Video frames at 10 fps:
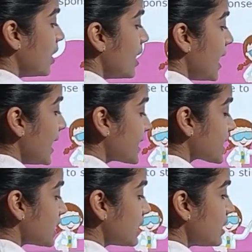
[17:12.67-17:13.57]

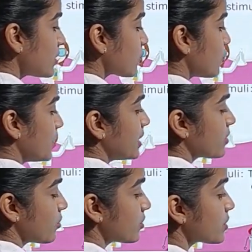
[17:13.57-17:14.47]
external stimulus, your
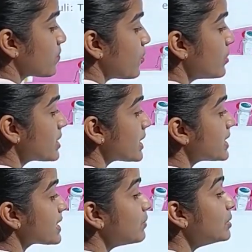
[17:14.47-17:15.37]
response is
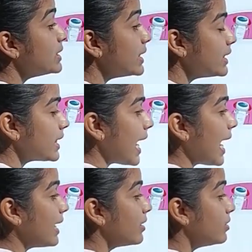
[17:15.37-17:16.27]
immediate
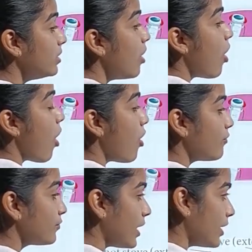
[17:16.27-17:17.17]
and of
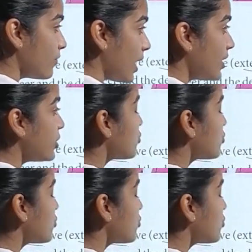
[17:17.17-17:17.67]
advantage